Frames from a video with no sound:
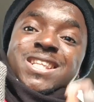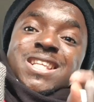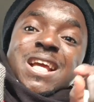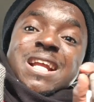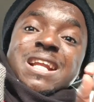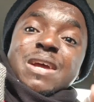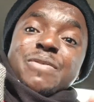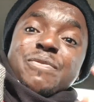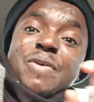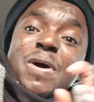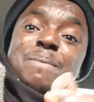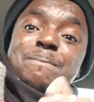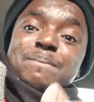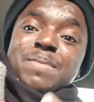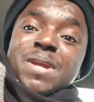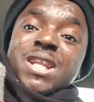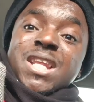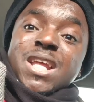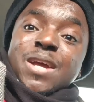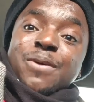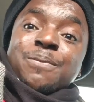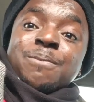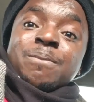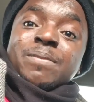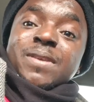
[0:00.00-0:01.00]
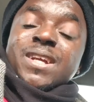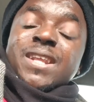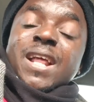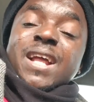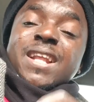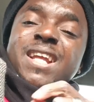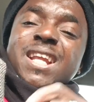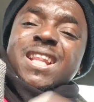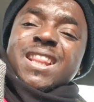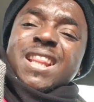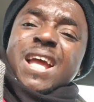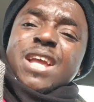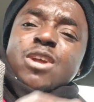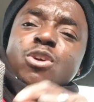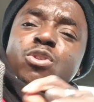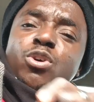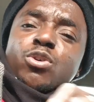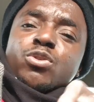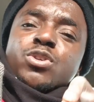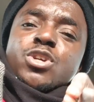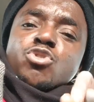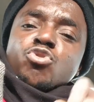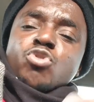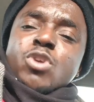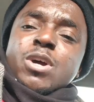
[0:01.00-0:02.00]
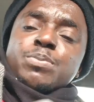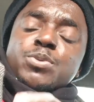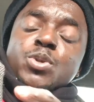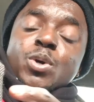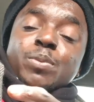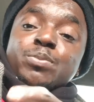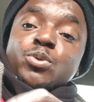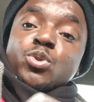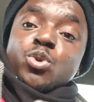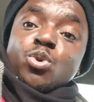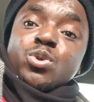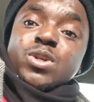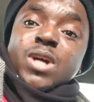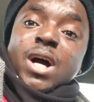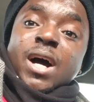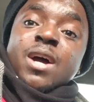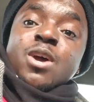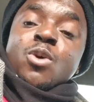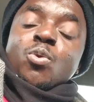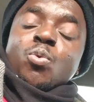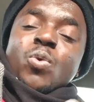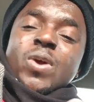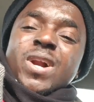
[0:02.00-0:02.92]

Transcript: They never believe that the lion of the tribes of Judah